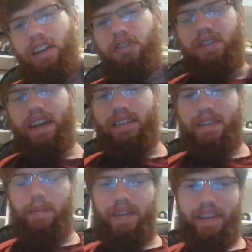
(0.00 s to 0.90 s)
understand
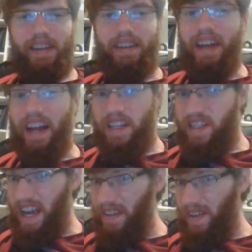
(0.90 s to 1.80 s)
some things like not
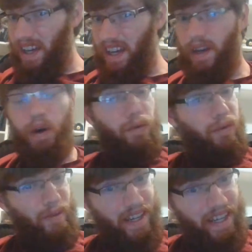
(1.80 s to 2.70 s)
shaving,
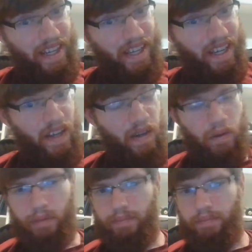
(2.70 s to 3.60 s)
overeating,
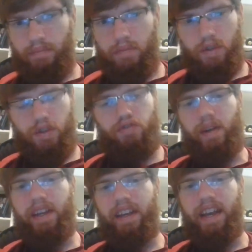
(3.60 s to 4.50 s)
or
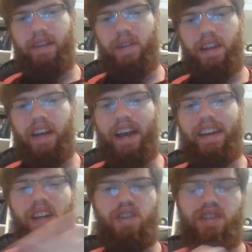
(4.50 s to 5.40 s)
drinking heavily. I
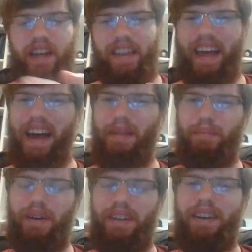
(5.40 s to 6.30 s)
can understand that,
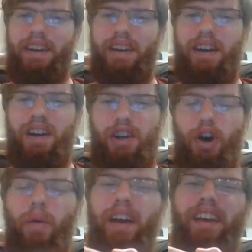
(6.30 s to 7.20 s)
but
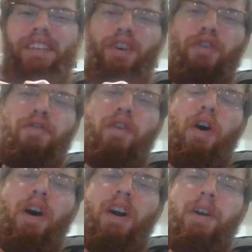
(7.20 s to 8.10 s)
going so
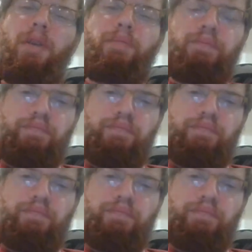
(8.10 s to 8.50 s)
far